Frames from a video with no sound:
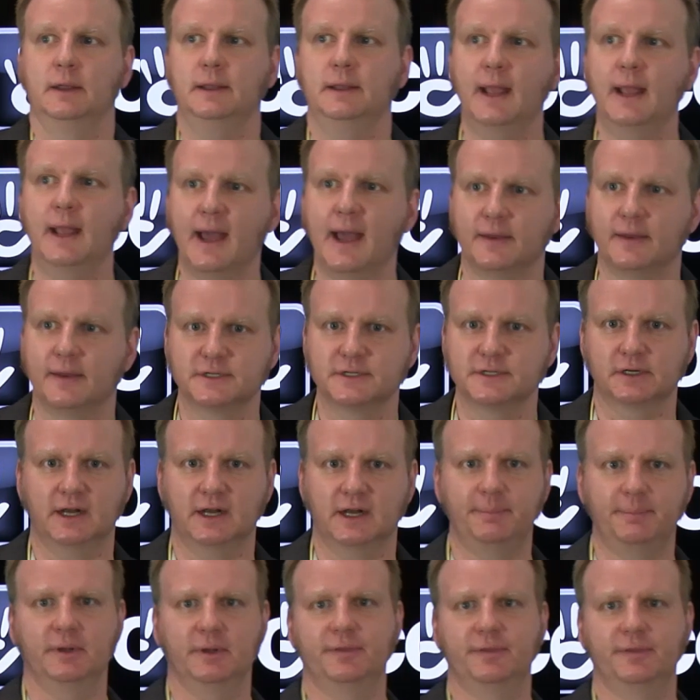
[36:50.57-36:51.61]
Yeah, there's a
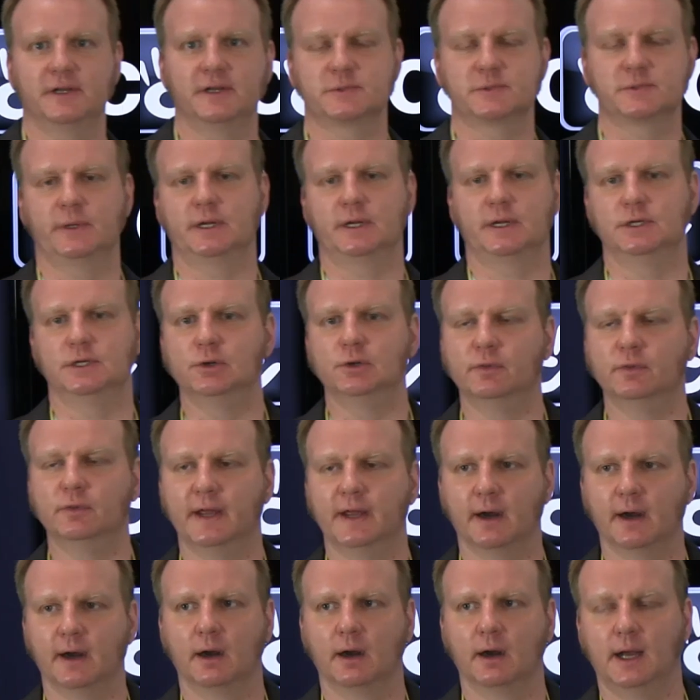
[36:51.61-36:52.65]
couple of things we can do
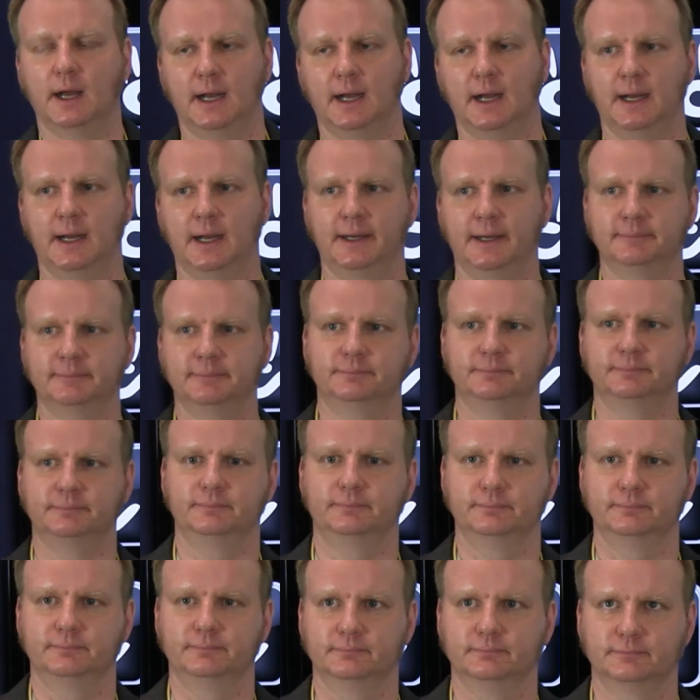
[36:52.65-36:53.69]
there.
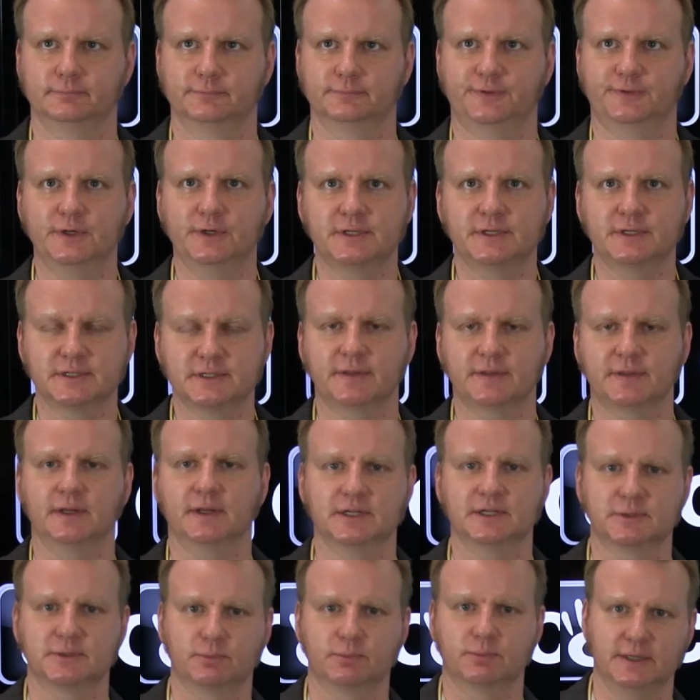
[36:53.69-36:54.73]
First is, I
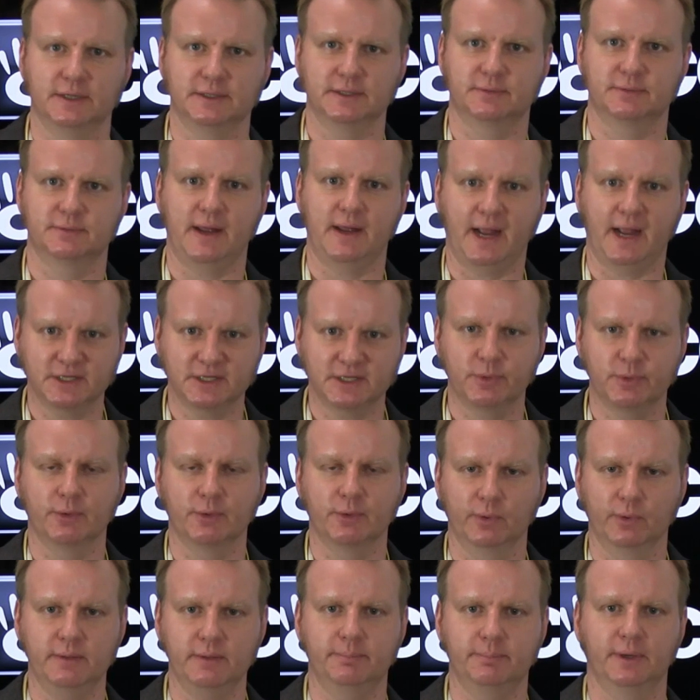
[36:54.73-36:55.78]
think, as we
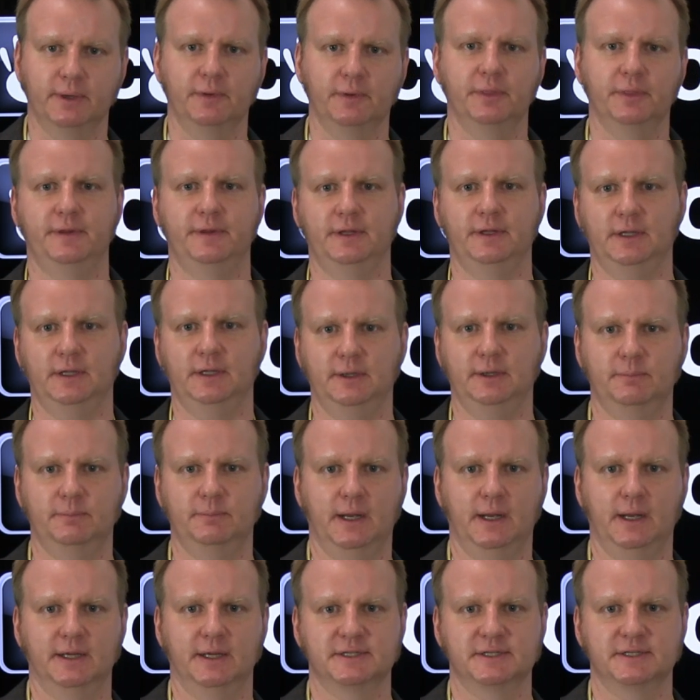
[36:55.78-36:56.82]
rebuild the
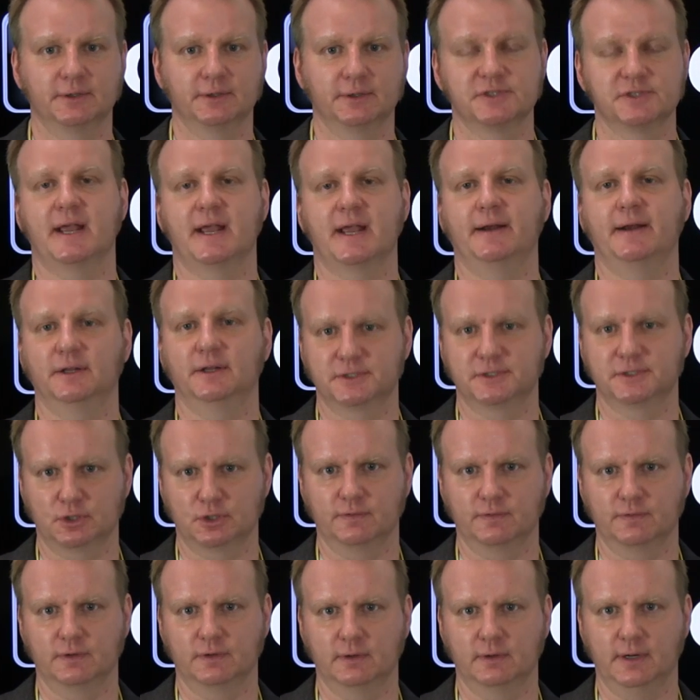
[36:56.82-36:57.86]
single sign-on
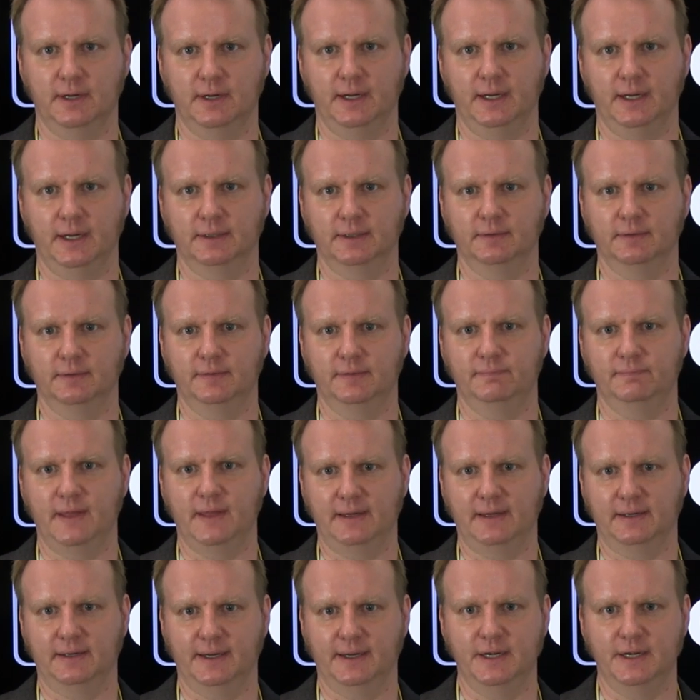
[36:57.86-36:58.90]
server and
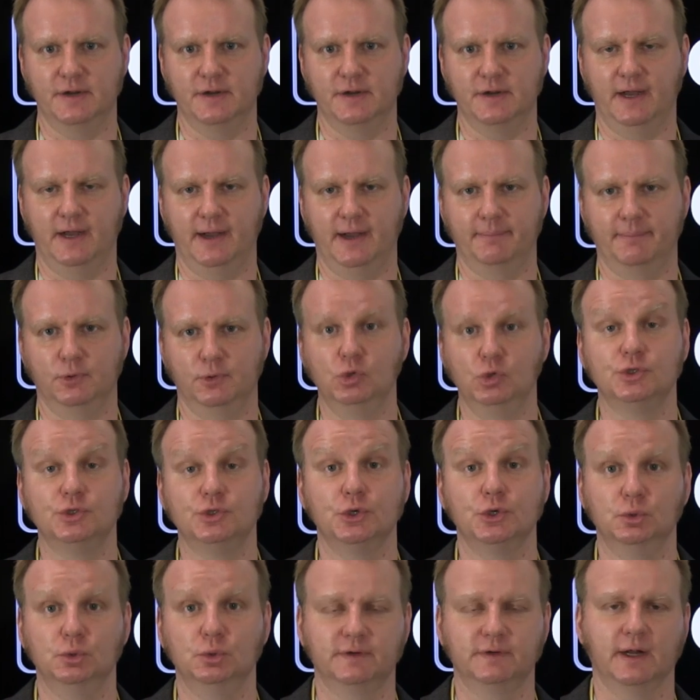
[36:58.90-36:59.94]
that kind of who's
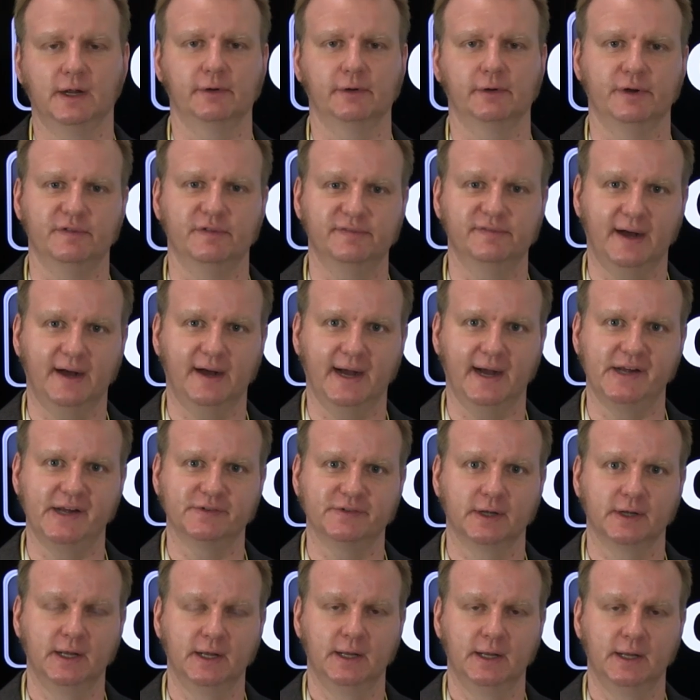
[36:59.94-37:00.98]
who of Concrete5,
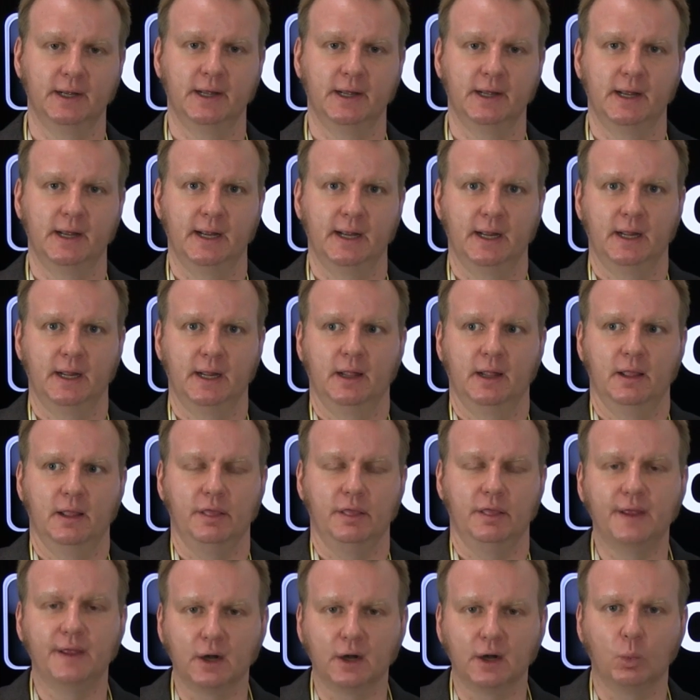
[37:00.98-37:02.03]

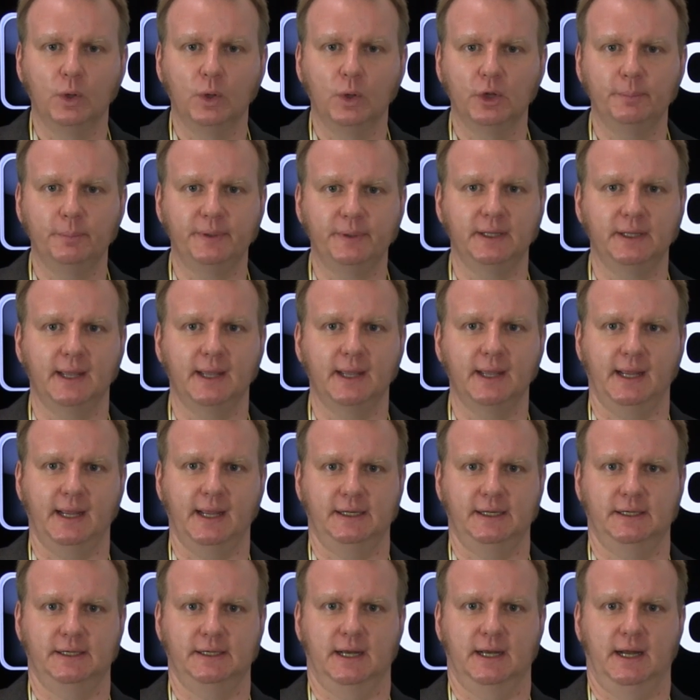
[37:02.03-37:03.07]
there will be
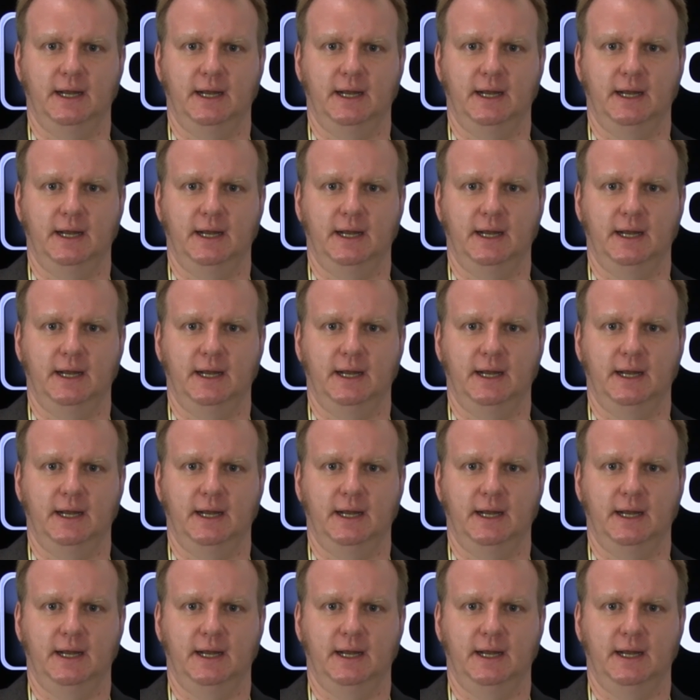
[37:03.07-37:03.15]
a